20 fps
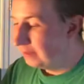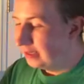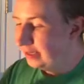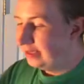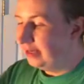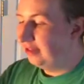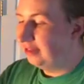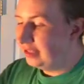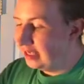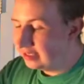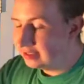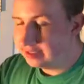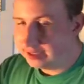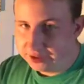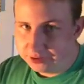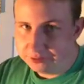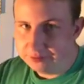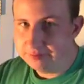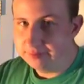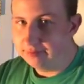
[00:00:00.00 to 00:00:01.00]
now the
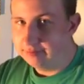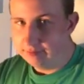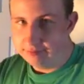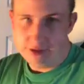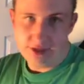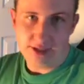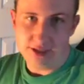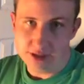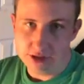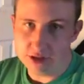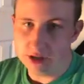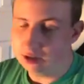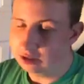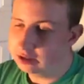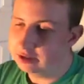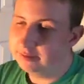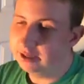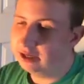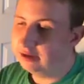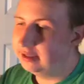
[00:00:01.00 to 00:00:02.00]
Jesko, which I just
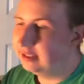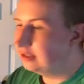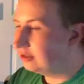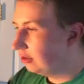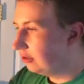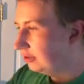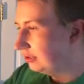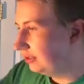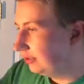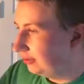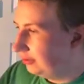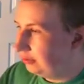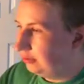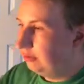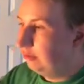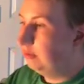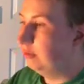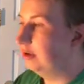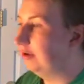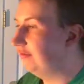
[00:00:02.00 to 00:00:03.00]
talked about, is also
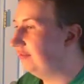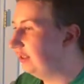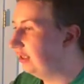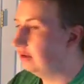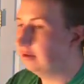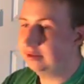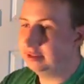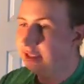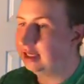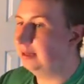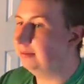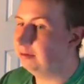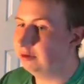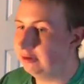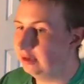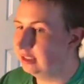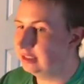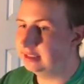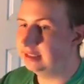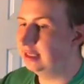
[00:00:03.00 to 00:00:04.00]
one of the all-time
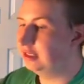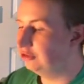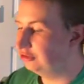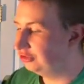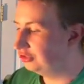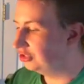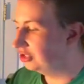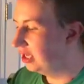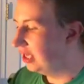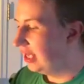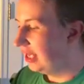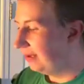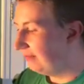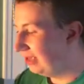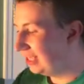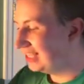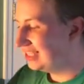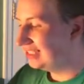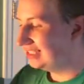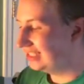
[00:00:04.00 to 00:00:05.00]
greatest engines. It
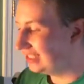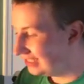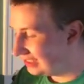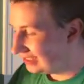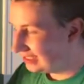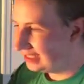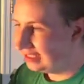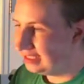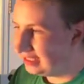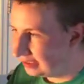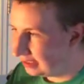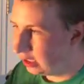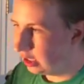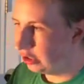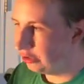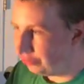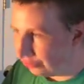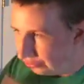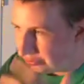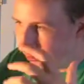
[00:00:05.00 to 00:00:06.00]
makes
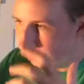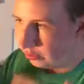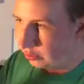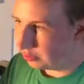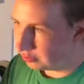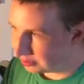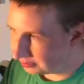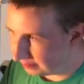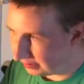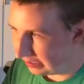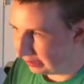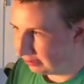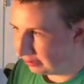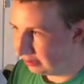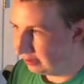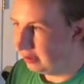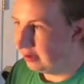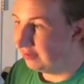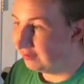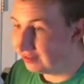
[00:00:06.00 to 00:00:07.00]
1,600 horsepower
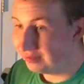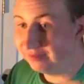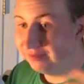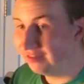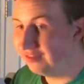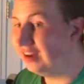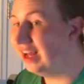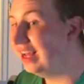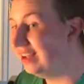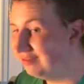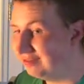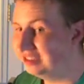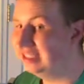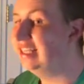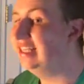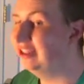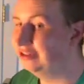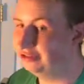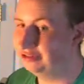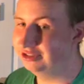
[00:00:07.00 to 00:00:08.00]
from 5
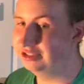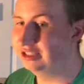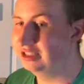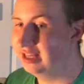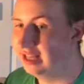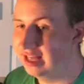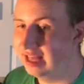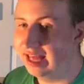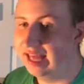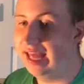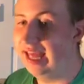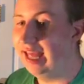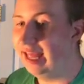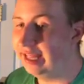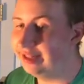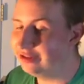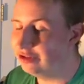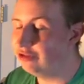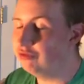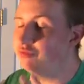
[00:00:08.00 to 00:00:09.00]
liters.
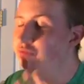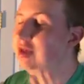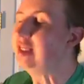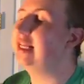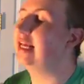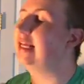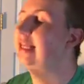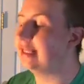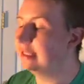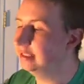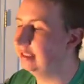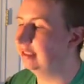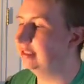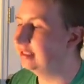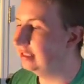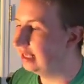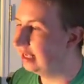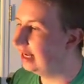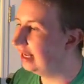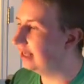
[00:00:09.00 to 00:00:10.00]
It's
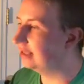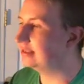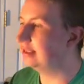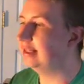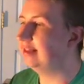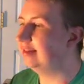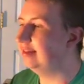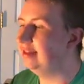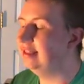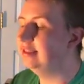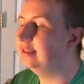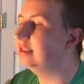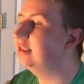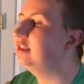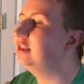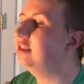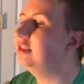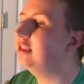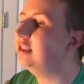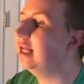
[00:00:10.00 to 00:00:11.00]
ridiculous. It has like the
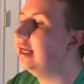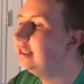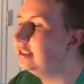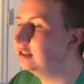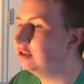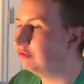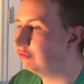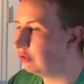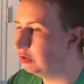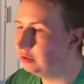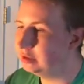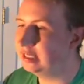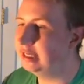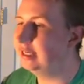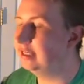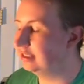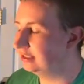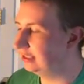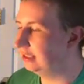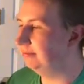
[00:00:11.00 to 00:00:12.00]
lightest
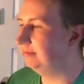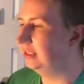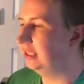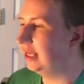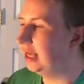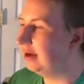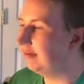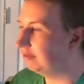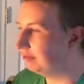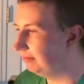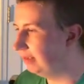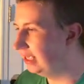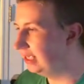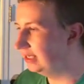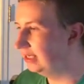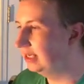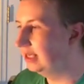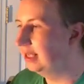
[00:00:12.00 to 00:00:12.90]
rotating assembly ever made.